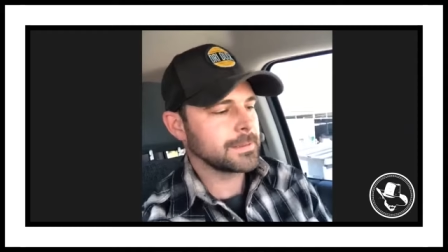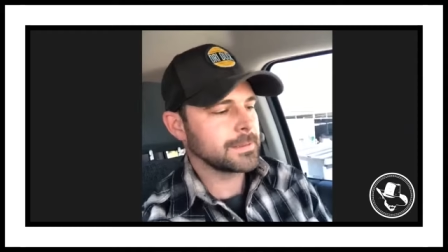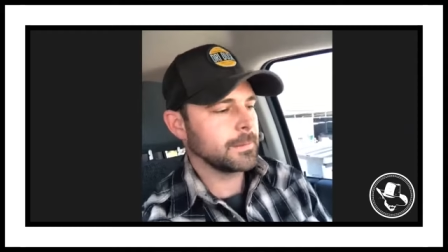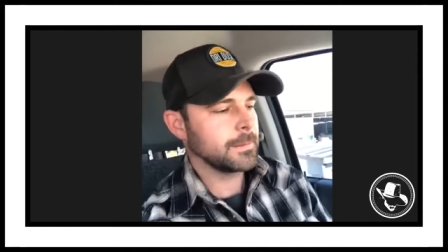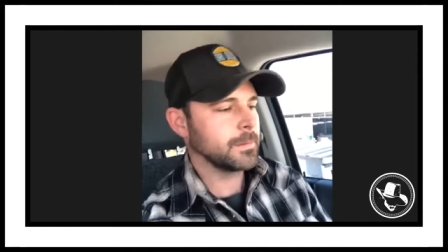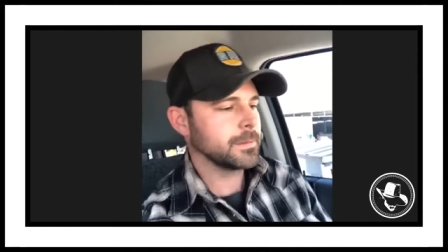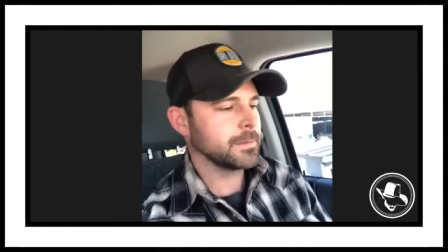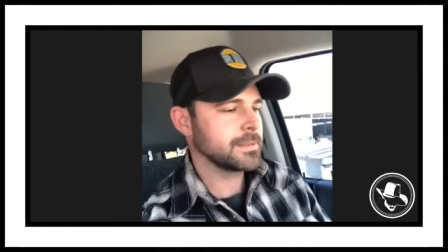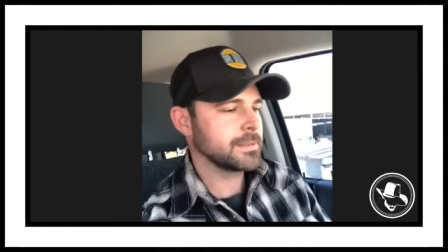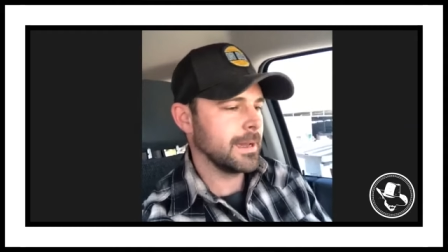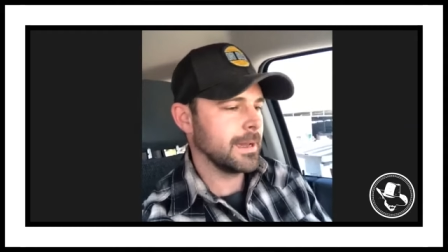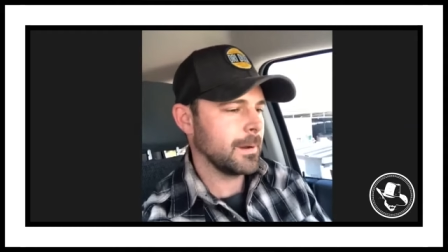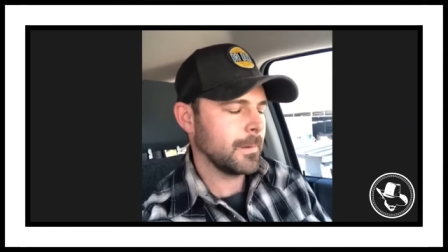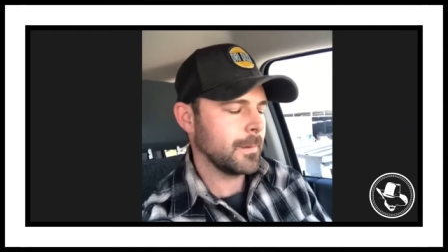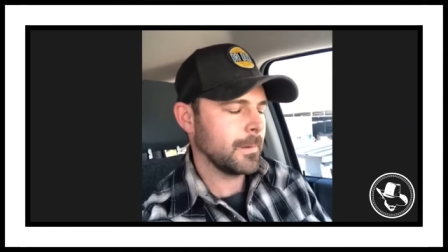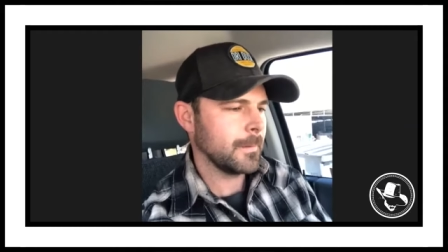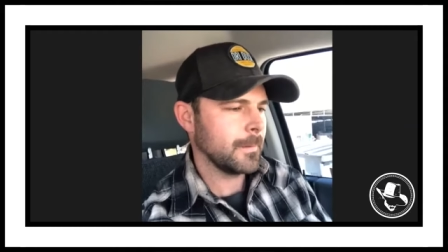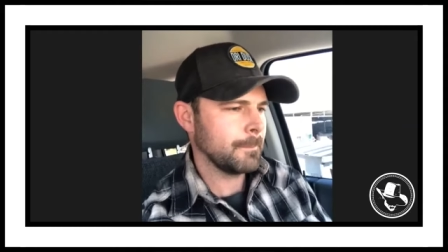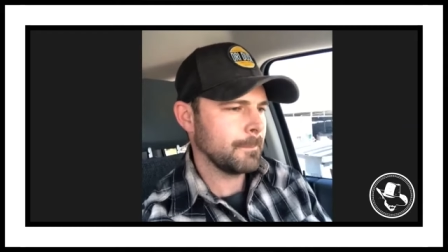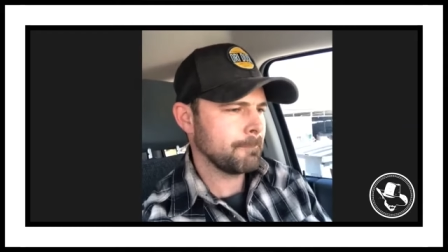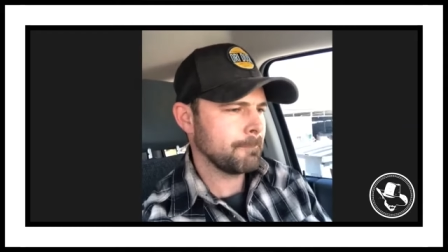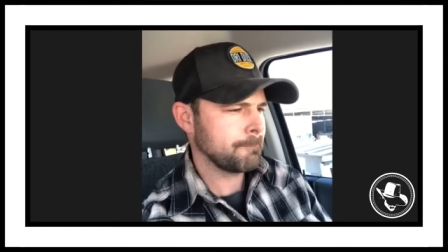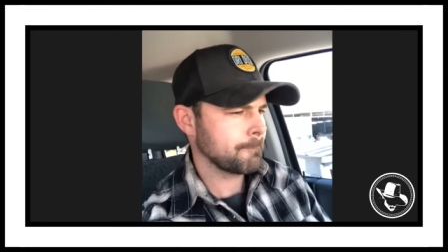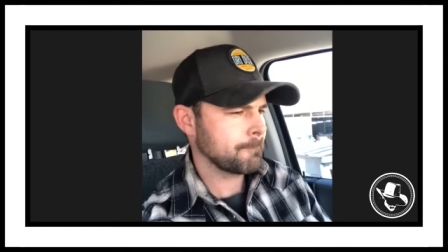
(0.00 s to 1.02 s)
was that
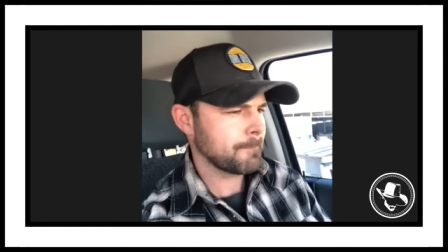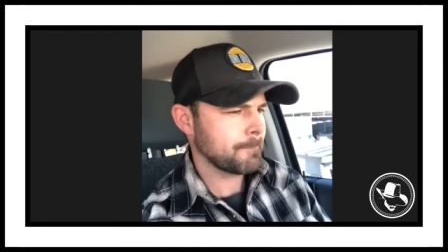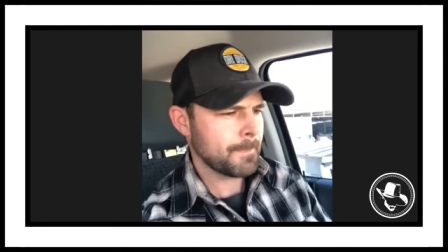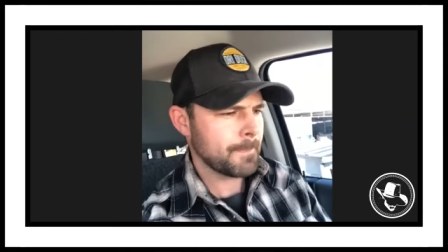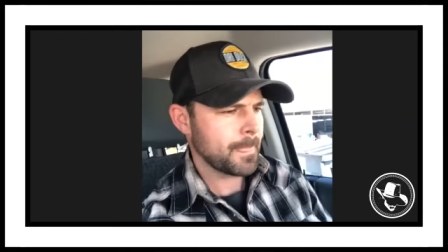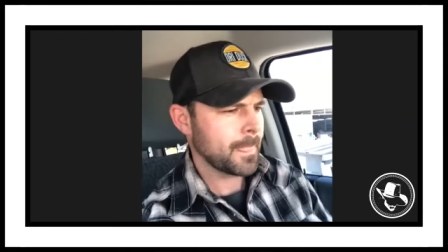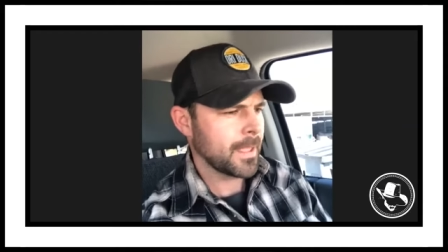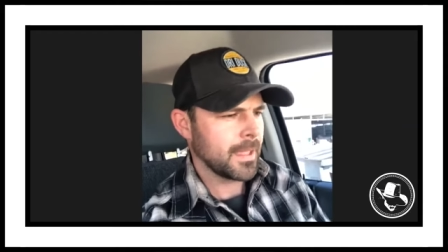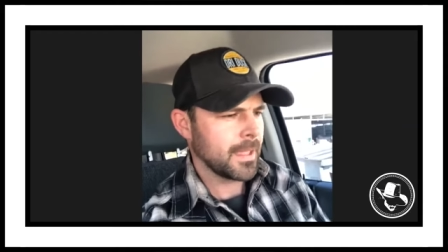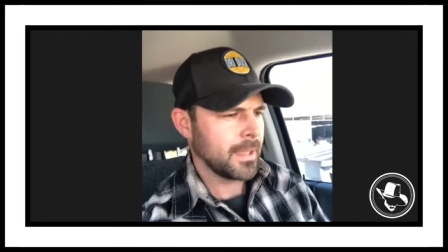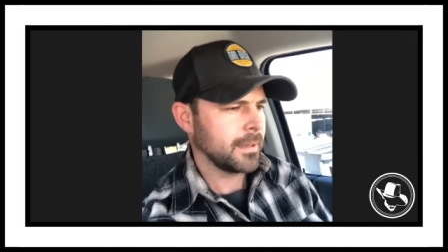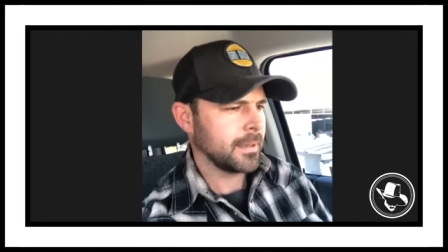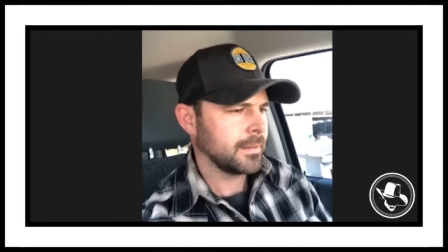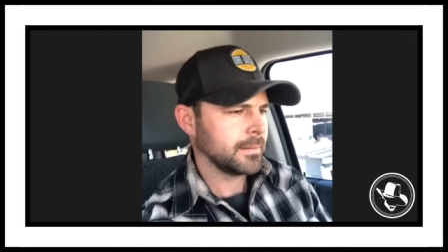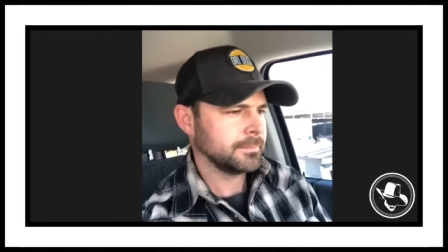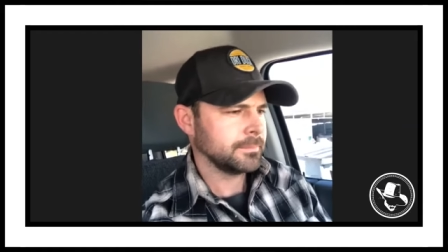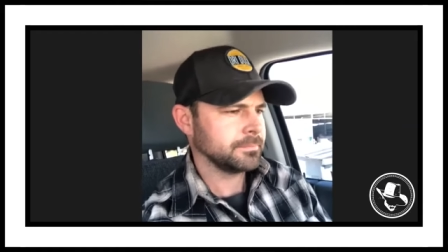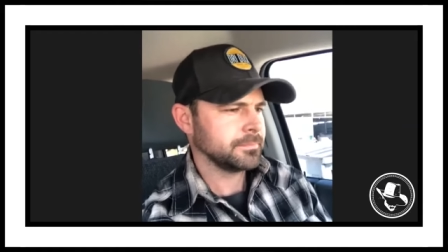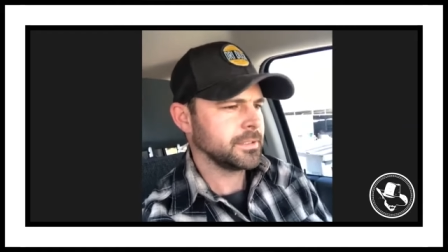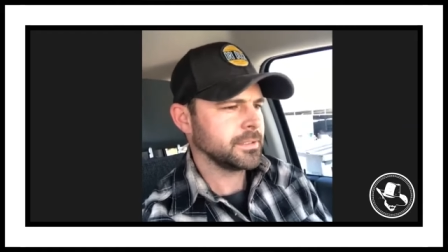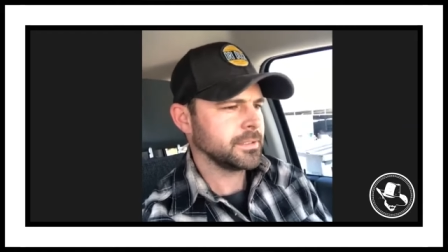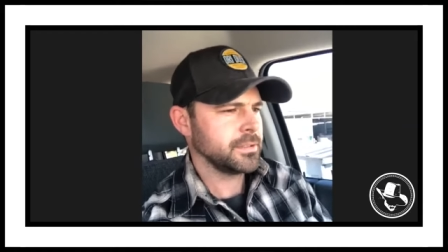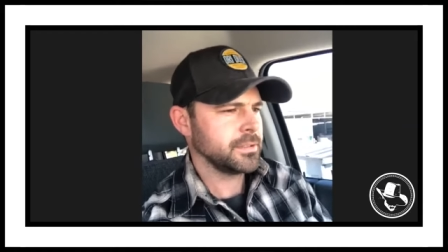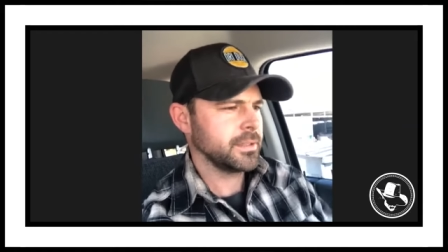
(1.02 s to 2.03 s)
whole
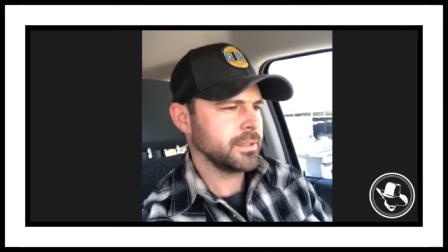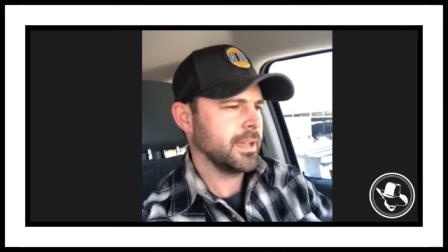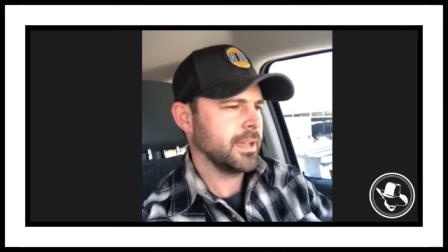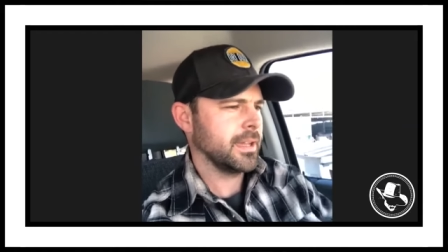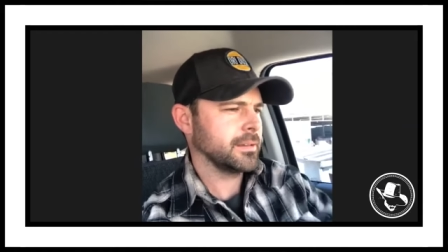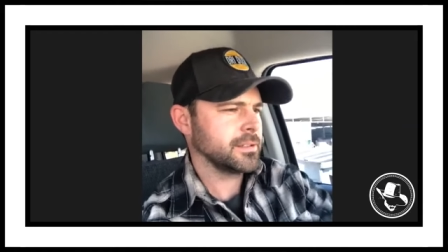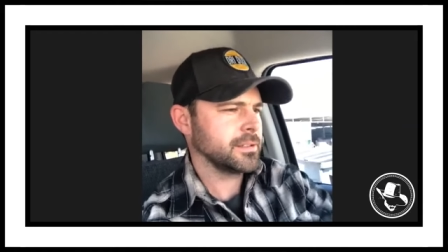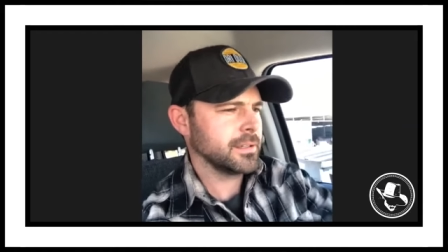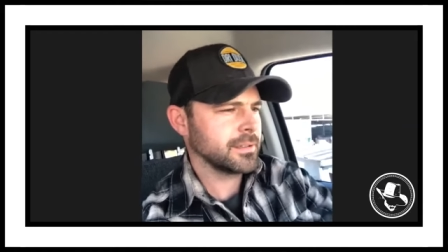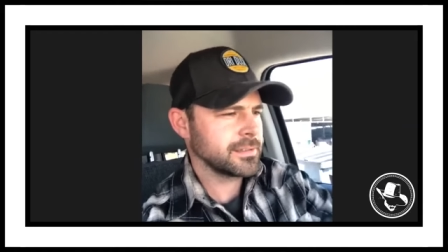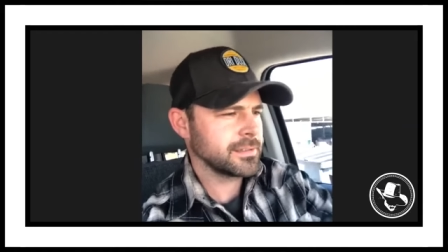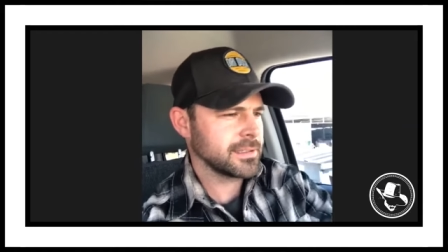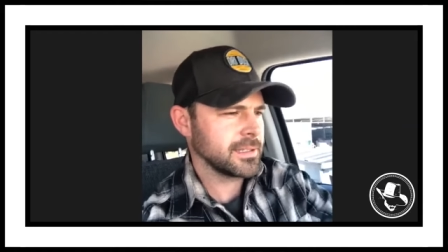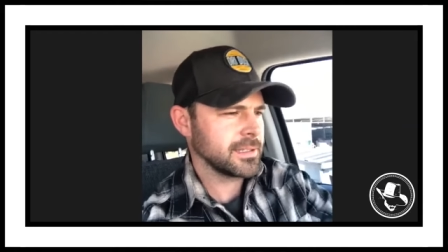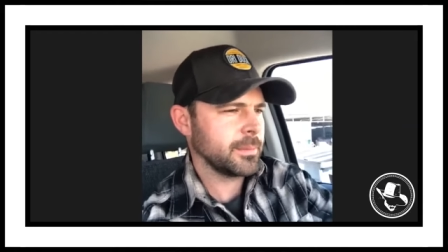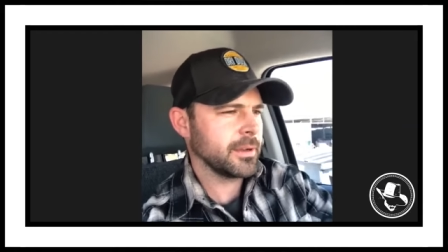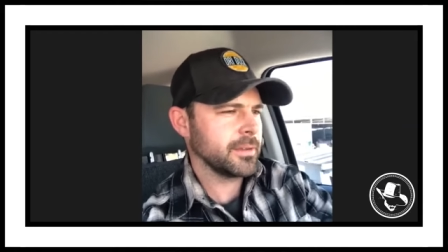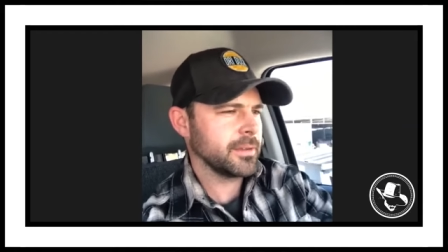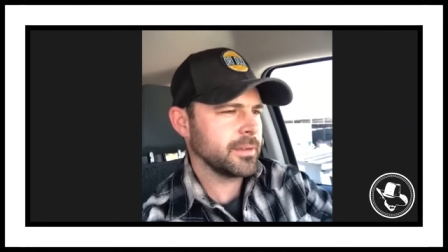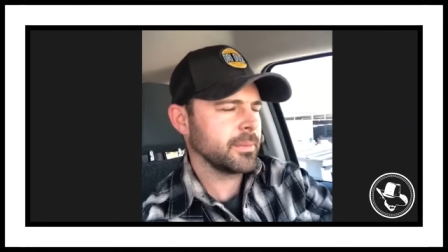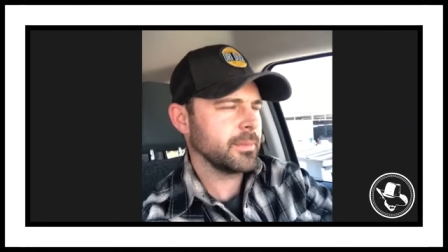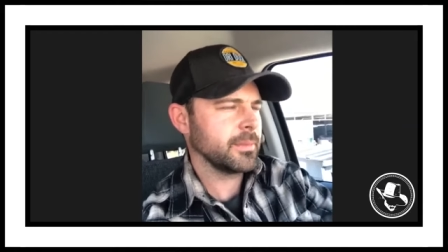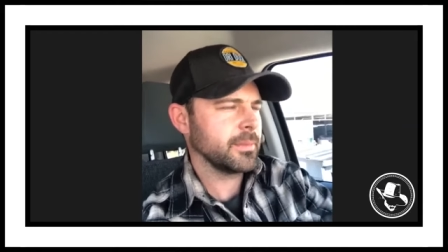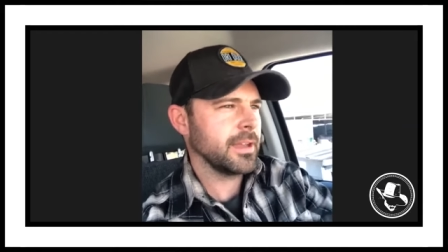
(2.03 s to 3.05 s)
because you can't judge somebody
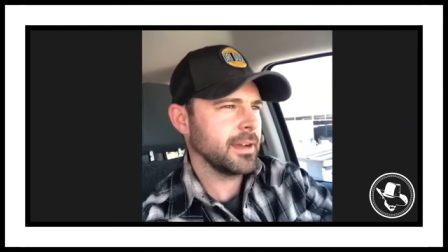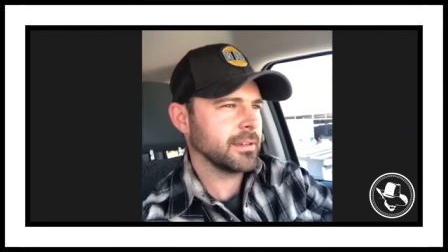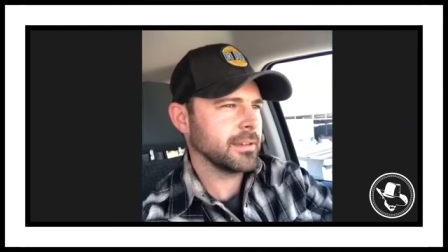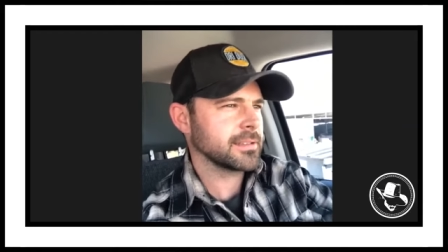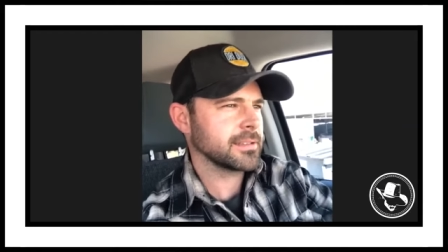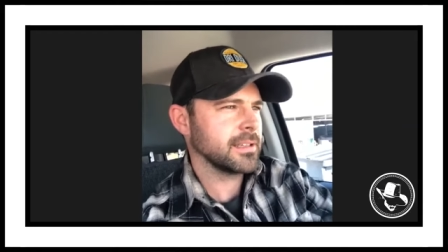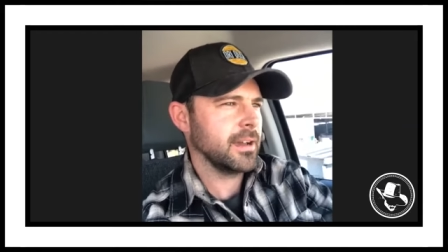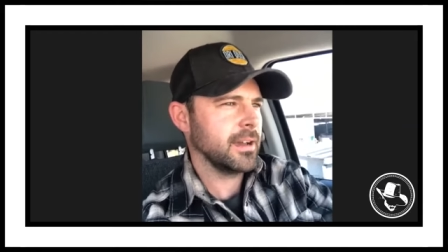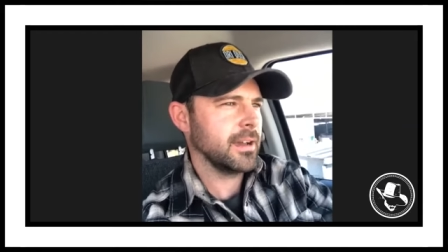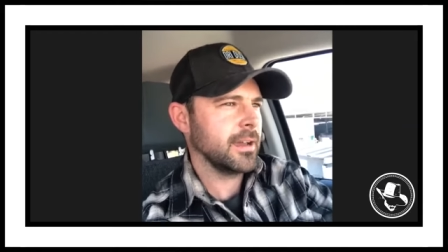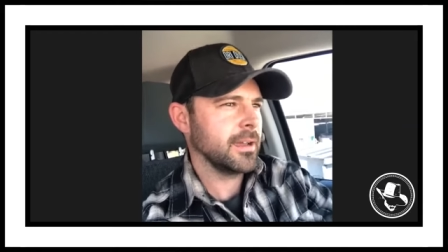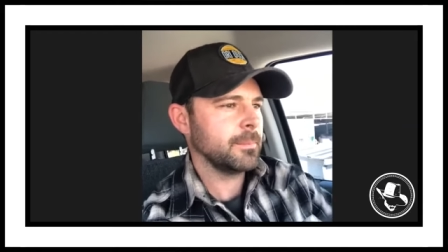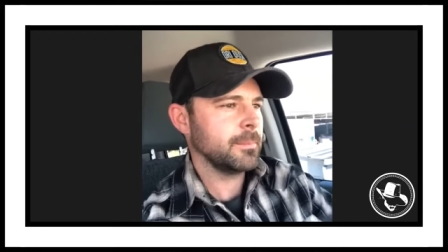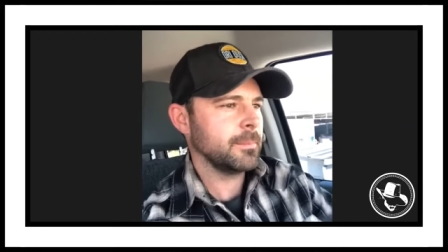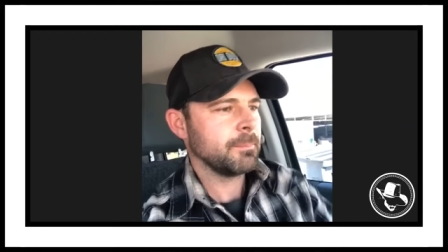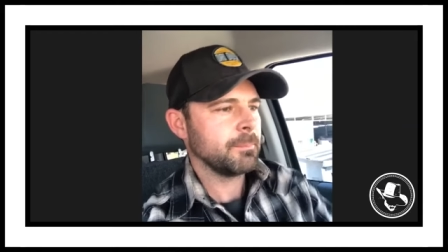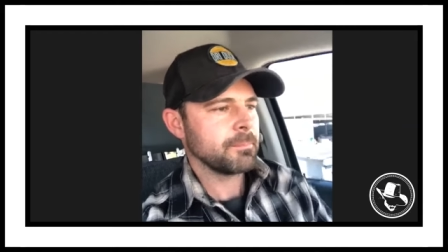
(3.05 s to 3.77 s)
from the outside.